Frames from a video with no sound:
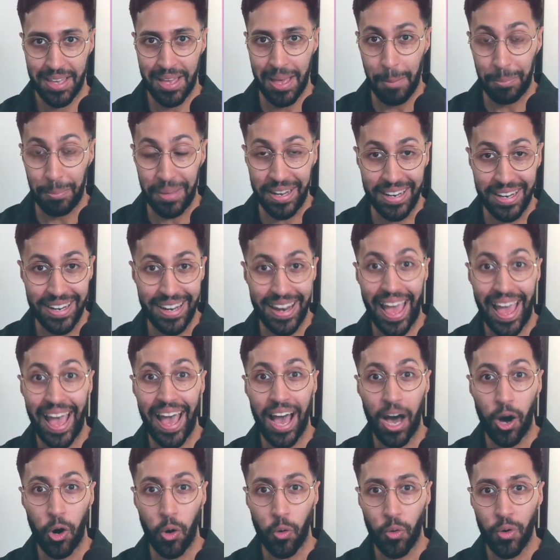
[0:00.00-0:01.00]
But
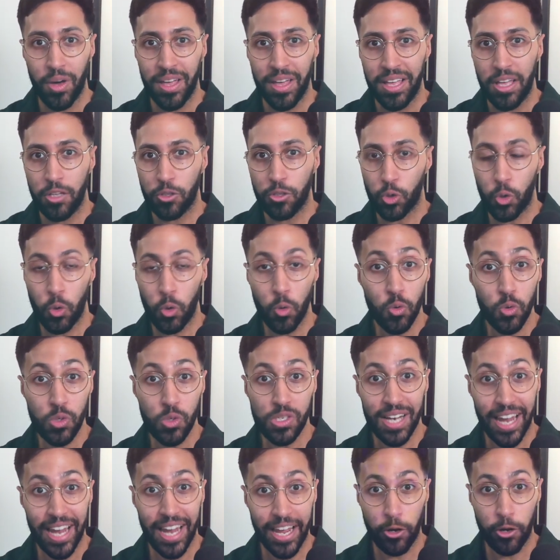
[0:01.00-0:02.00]
now,
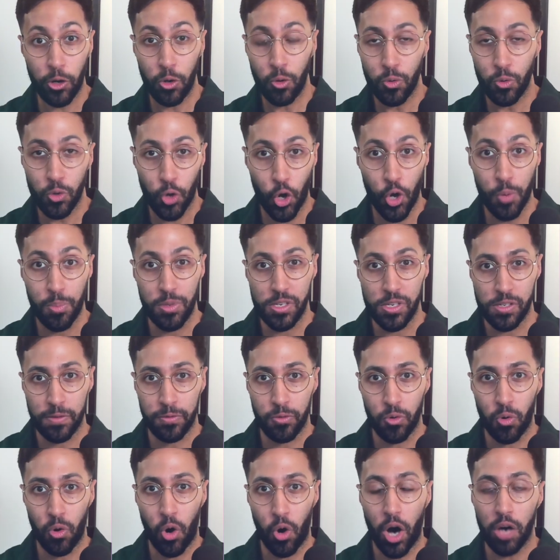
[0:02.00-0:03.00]
tools like Claude Opus
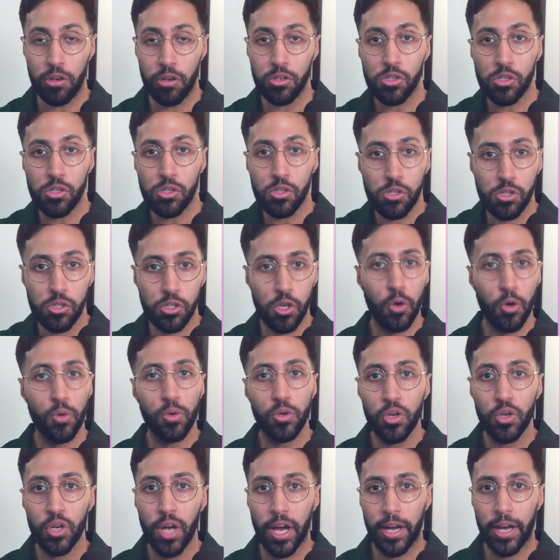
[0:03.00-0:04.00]
4 are so
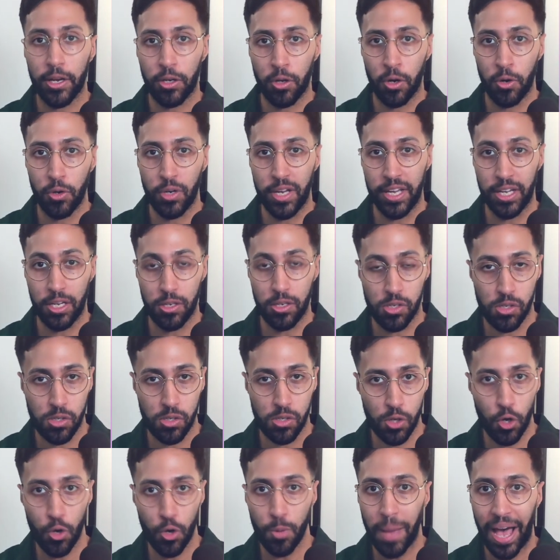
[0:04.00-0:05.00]
good at coding, are
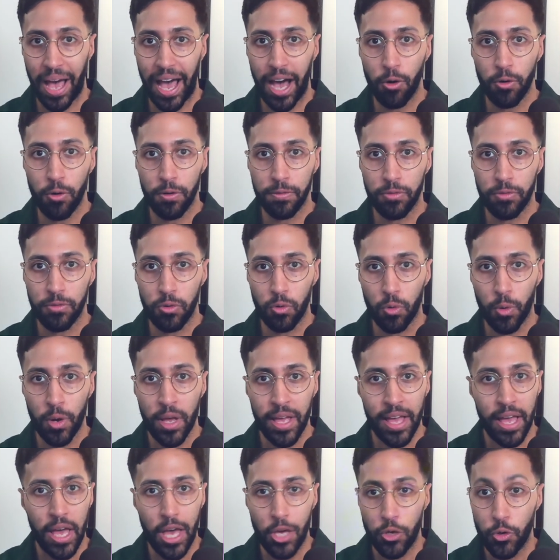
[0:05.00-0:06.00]
so powerful,
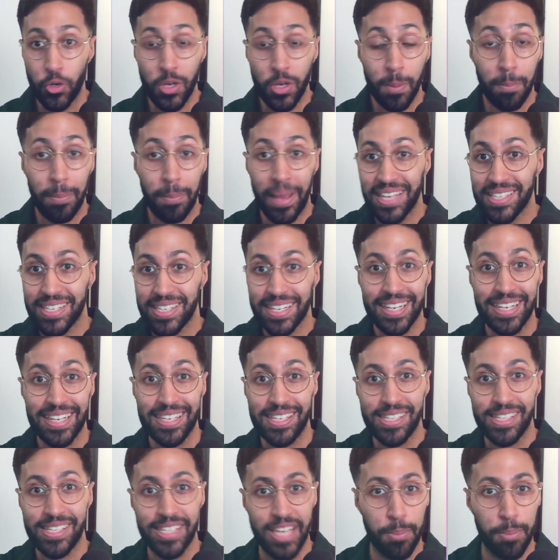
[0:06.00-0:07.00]
you can basically
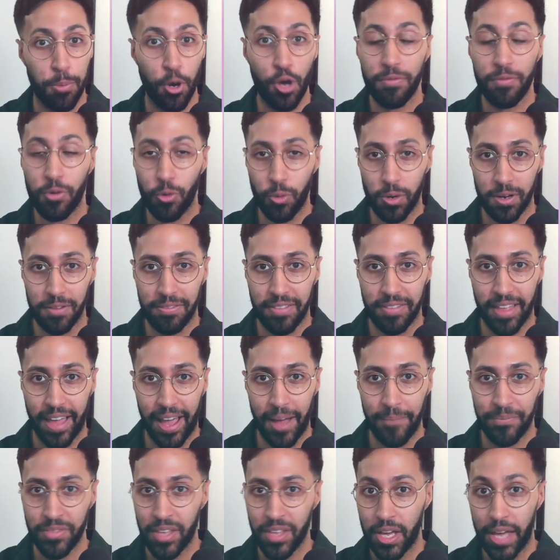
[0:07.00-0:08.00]
skip over all of that
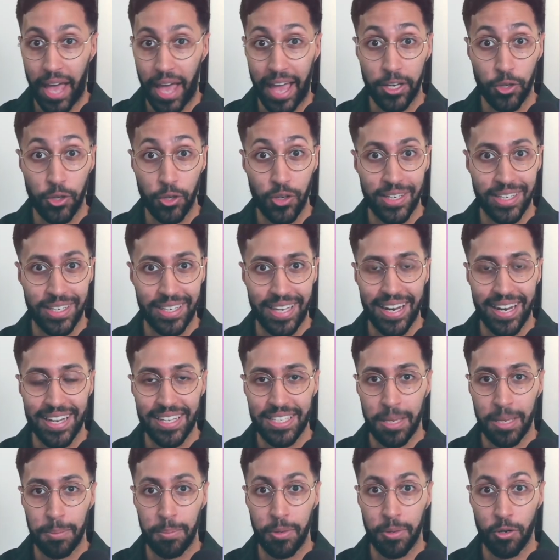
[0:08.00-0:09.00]
and you can get it
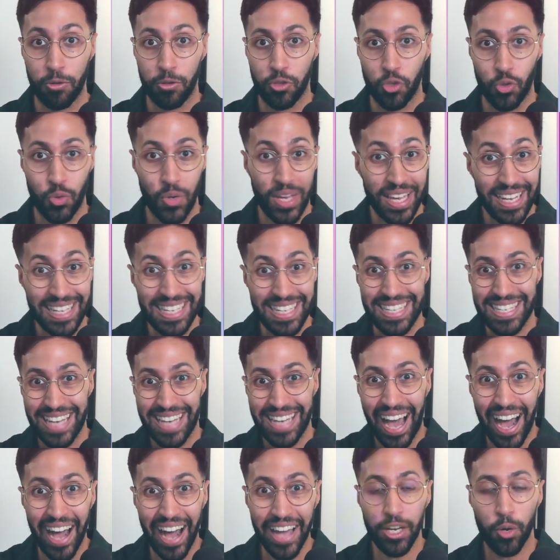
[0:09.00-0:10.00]
to build you
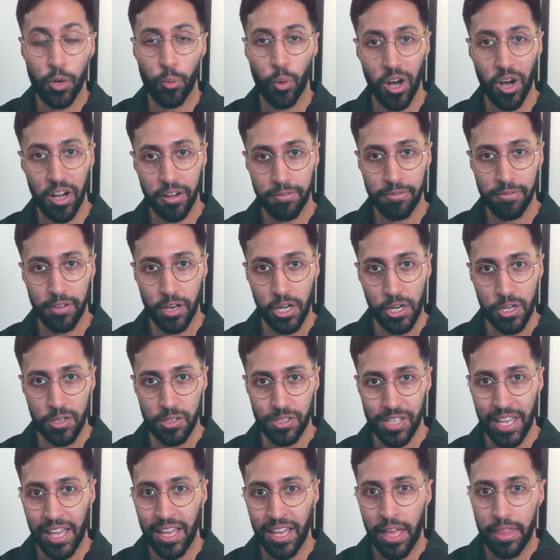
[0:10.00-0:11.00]
entire
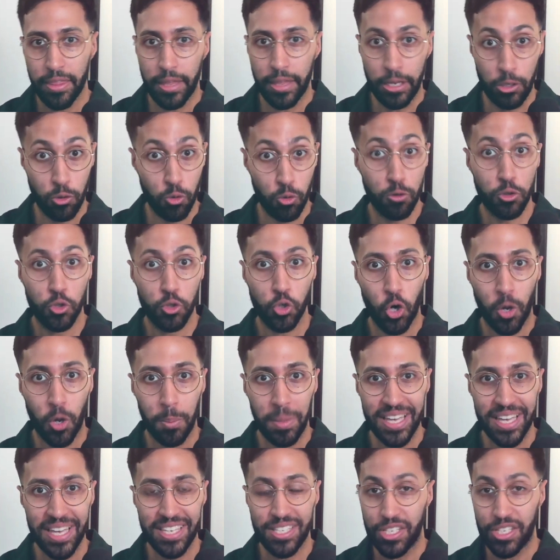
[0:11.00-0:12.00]
workflows. Then your job
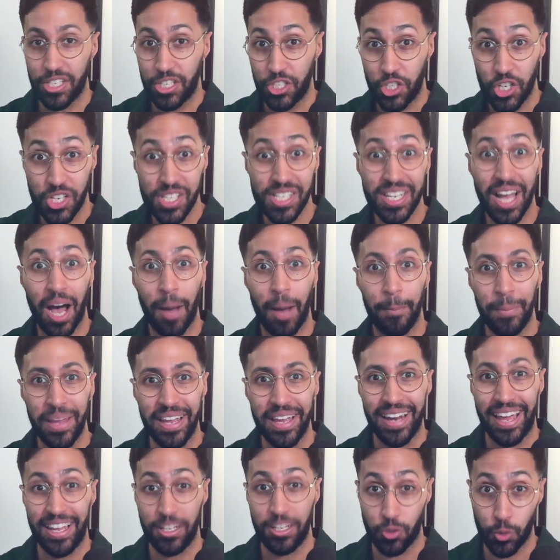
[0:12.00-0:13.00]
is to just come
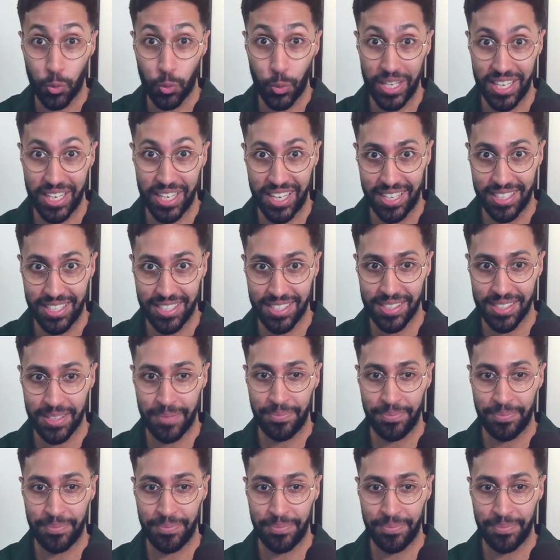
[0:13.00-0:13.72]
in and tweak it.